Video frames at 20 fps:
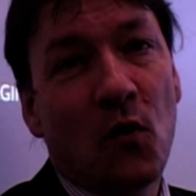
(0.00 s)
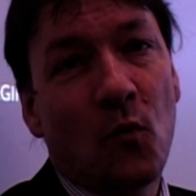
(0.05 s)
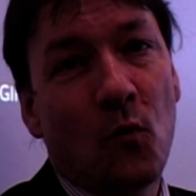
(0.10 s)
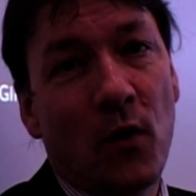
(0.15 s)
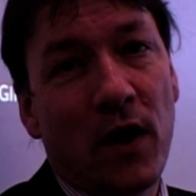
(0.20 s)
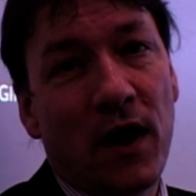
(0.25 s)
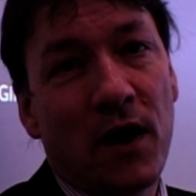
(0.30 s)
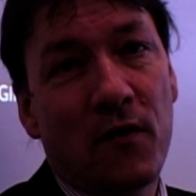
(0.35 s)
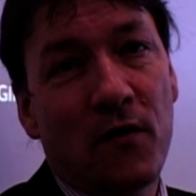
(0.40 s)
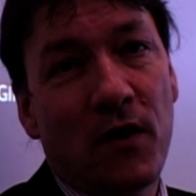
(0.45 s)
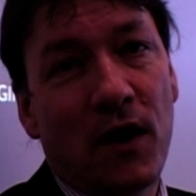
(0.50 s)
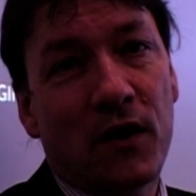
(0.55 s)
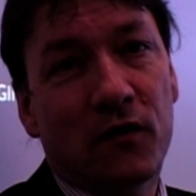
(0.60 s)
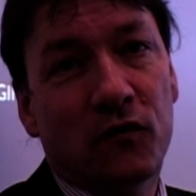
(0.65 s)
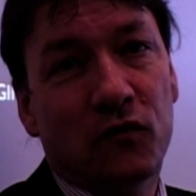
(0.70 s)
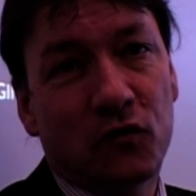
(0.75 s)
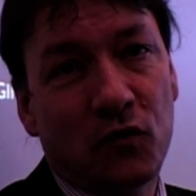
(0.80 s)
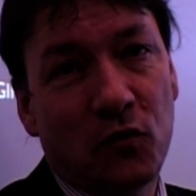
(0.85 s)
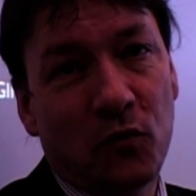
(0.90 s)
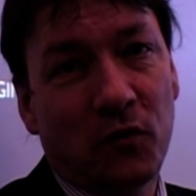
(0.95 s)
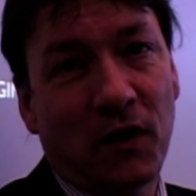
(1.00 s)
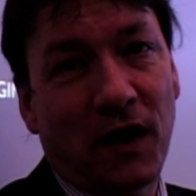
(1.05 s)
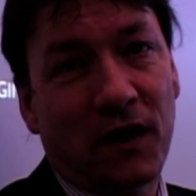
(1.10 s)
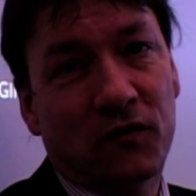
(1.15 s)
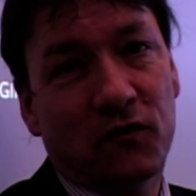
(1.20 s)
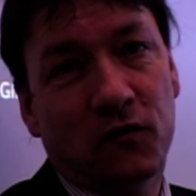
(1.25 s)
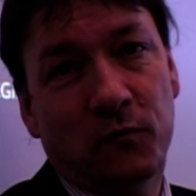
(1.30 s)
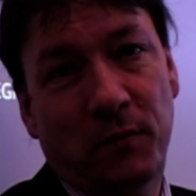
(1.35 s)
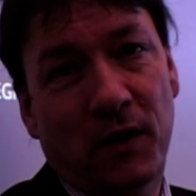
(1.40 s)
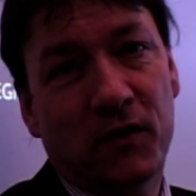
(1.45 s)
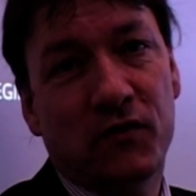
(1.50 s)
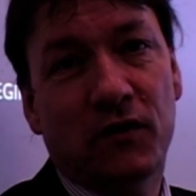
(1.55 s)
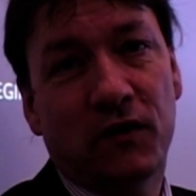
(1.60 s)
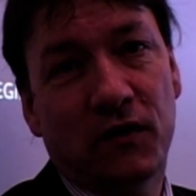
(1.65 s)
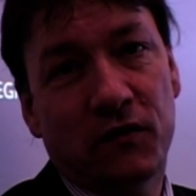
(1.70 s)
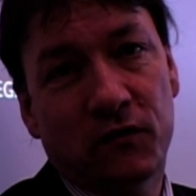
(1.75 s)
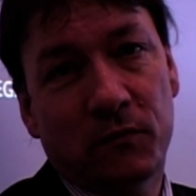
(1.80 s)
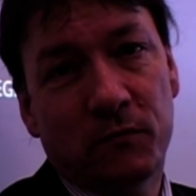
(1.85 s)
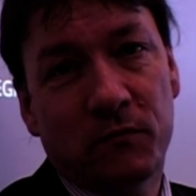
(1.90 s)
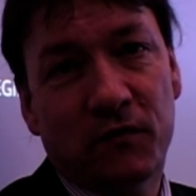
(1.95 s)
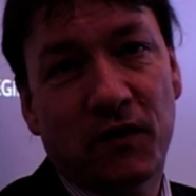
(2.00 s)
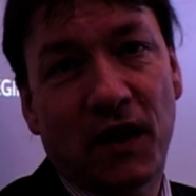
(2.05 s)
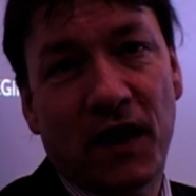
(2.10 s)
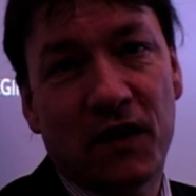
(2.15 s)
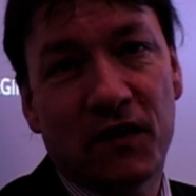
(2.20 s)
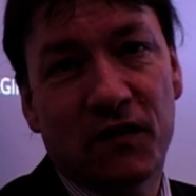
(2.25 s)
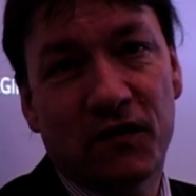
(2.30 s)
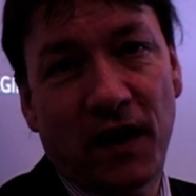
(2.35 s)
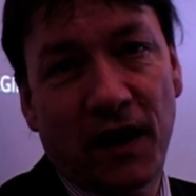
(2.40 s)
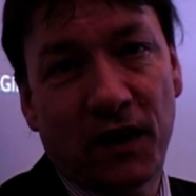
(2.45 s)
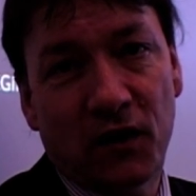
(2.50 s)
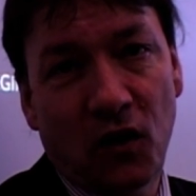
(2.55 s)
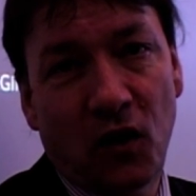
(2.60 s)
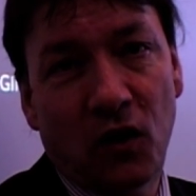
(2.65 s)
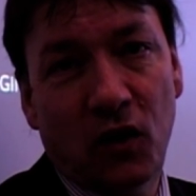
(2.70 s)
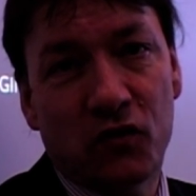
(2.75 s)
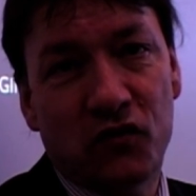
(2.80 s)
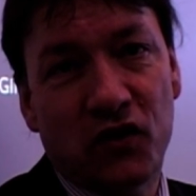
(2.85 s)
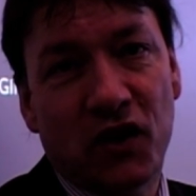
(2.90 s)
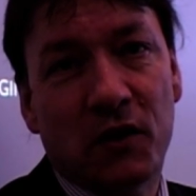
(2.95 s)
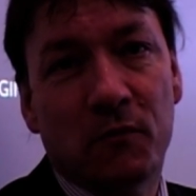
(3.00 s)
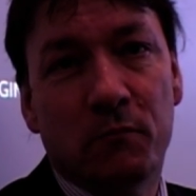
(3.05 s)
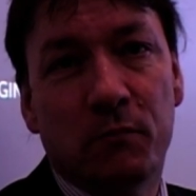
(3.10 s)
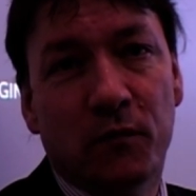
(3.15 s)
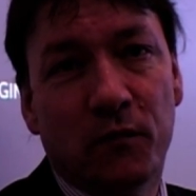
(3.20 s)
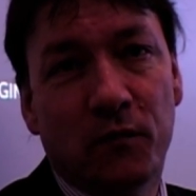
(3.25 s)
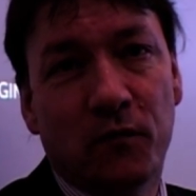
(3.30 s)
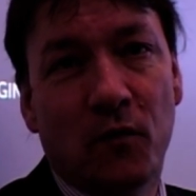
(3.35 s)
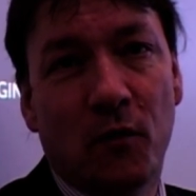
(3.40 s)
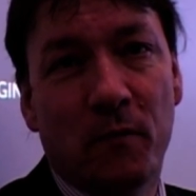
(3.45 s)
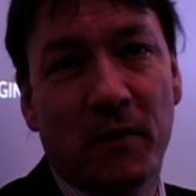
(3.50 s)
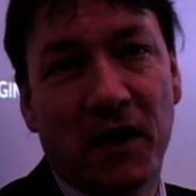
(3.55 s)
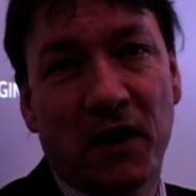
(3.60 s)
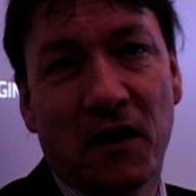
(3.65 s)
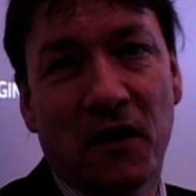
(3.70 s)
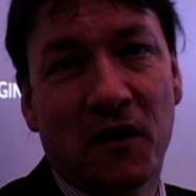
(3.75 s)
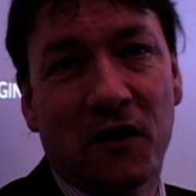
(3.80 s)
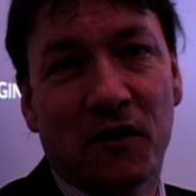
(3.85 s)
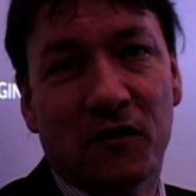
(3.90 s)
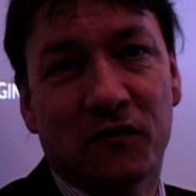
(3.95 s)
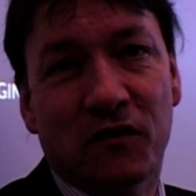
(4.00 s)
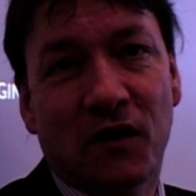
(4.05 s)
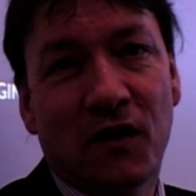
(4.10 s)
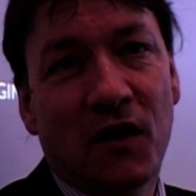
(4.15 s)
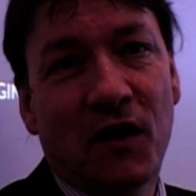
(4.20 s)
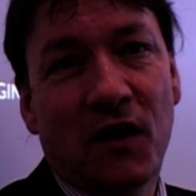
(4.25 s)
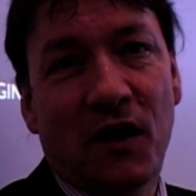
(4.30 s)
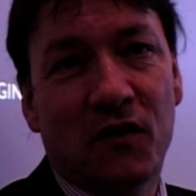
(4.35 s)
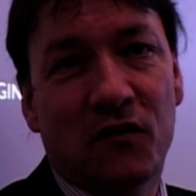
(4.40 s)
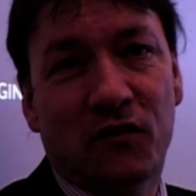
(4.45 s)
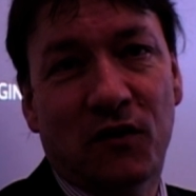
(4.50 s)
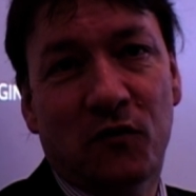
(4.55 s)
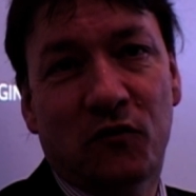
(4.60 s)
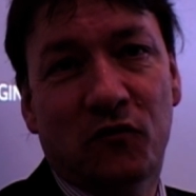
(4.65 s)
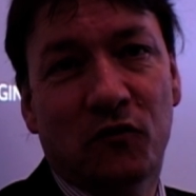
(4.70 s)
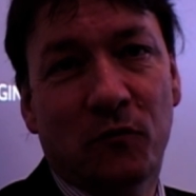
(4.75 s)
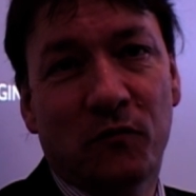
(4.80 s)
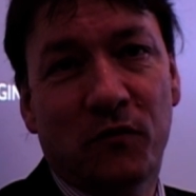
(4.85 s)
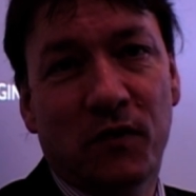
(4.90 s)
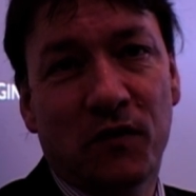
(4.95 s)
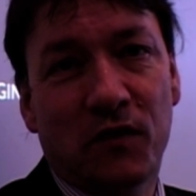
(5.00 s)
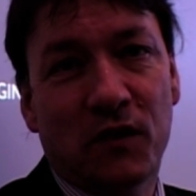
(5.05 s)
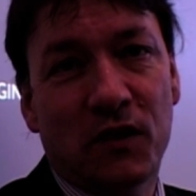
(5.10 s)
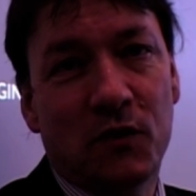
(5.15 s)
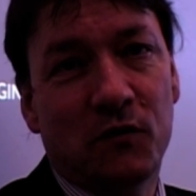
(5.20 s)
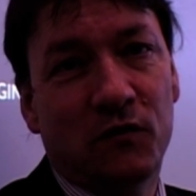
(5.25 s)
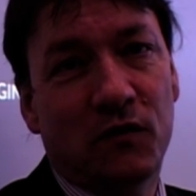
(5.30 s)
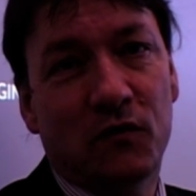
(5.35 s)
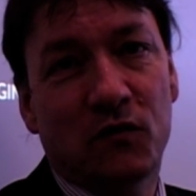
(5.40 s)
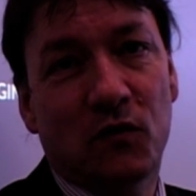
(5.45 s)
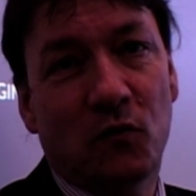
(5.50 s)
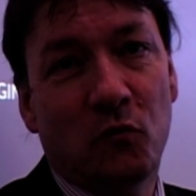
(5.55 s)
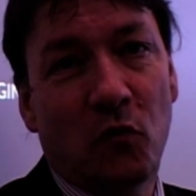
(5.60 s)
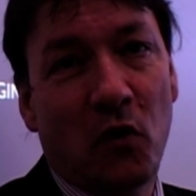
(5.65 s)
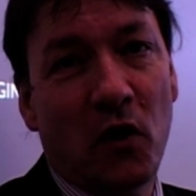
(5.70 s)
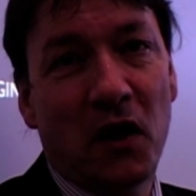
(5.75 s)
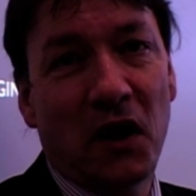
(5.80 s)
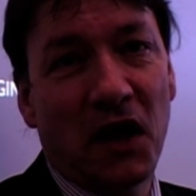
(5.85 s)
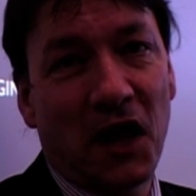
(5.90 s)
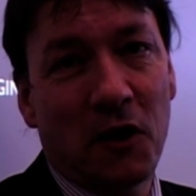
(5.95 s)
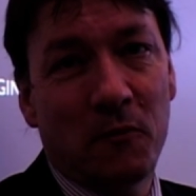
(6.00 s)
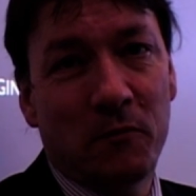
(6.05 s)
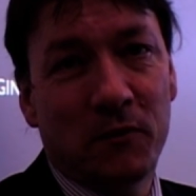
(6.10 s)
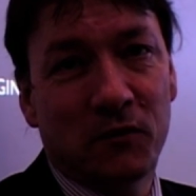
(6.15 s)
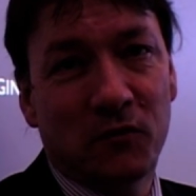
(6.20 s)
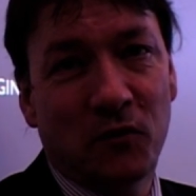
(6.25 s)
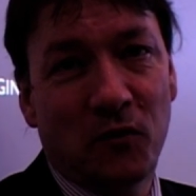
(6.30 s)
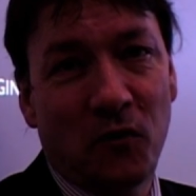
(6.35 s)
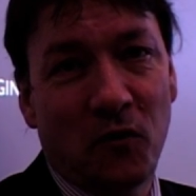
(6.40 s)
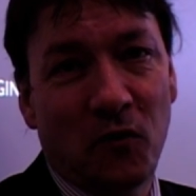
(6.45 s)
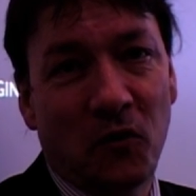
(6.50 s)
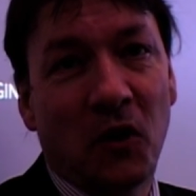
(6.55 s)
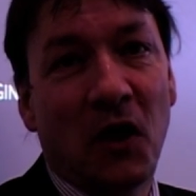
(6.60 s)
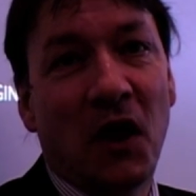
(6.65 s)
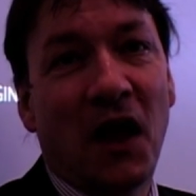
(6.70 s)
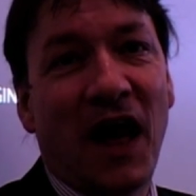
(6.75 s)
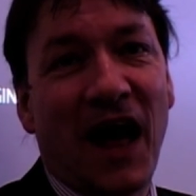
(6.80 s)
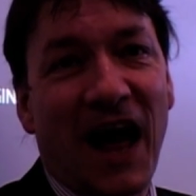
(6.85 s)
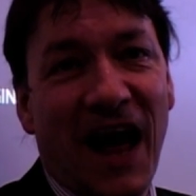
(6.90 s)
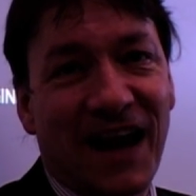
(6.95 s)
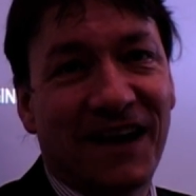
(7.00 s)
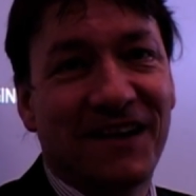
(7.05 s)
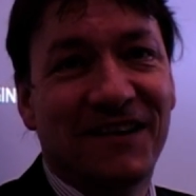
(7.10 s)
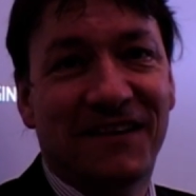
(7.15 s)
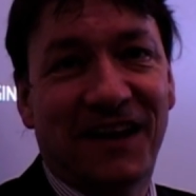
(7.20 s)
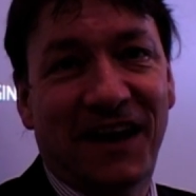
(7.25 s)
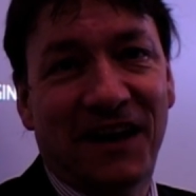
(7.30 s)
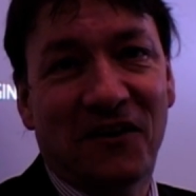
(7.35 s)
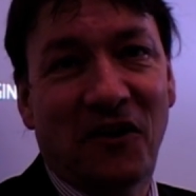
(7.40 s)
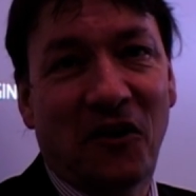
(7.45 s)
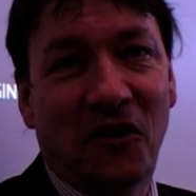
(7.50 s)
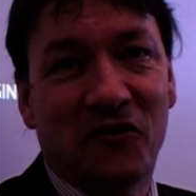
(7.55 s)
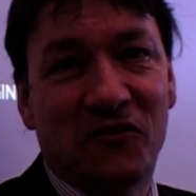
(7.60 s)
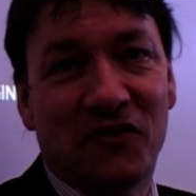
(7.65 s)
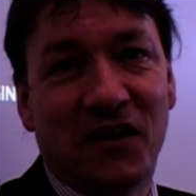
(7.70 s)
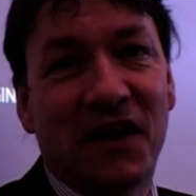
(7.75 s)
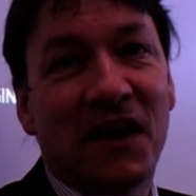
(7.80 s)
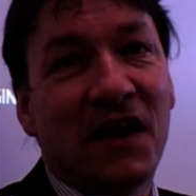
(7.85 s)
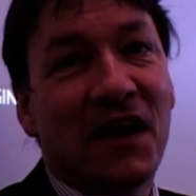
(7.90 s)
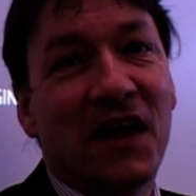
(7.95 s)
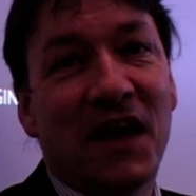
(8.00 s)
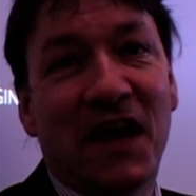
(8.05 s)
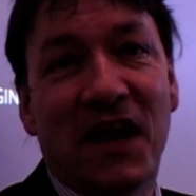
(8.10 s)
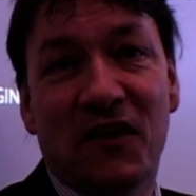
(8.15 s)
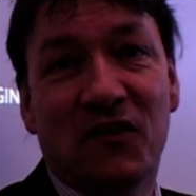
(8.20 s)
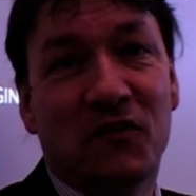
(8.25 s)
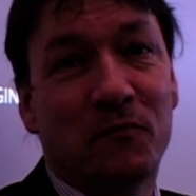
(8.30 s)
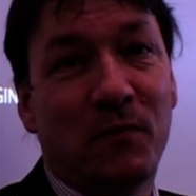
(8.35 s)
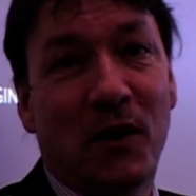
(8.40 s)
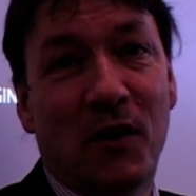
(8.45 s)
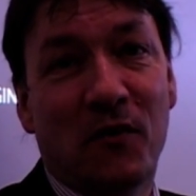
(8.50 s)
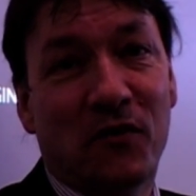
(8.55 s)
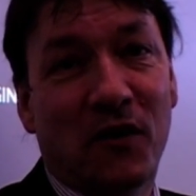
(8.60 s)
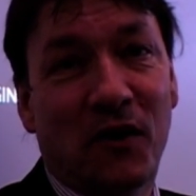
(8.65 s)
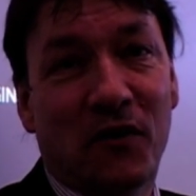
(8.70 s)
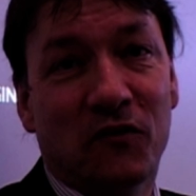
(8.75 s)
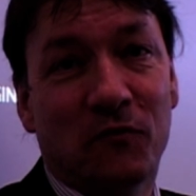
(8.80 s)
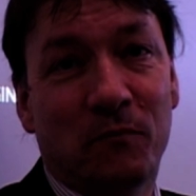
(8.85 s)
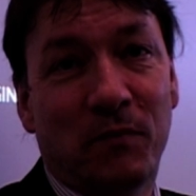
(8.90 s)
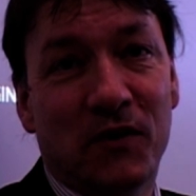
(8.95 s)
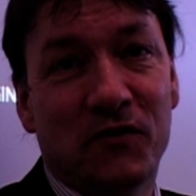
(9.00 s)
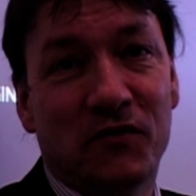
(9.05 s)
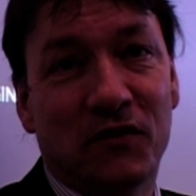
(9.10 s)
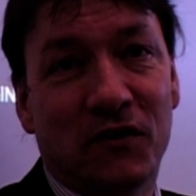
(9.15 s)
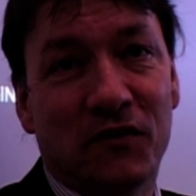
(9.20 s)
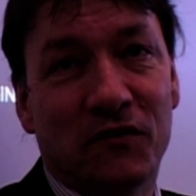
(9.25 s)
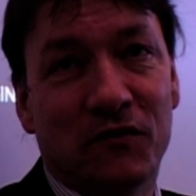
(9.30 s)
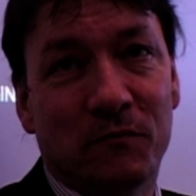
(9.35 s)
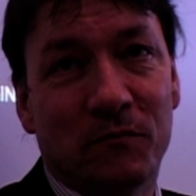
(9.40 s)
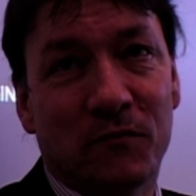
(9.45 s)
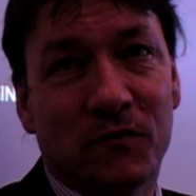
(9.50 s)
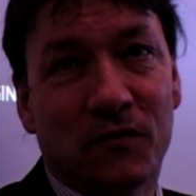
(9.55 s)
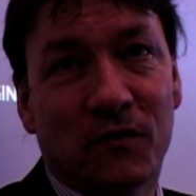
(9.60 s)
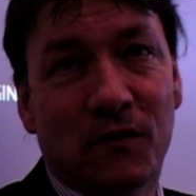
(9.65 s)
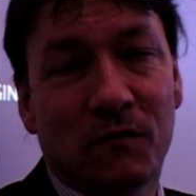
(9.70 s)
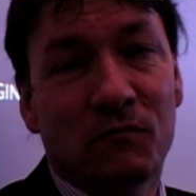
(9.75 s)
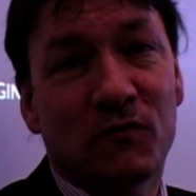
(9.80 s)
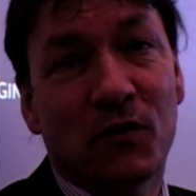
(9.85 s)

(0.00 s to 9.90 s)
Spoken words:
We're a school that has specialisms in technology and performing arts, and so something that uses the Royal Albert Hall and technology hits both our specialisms.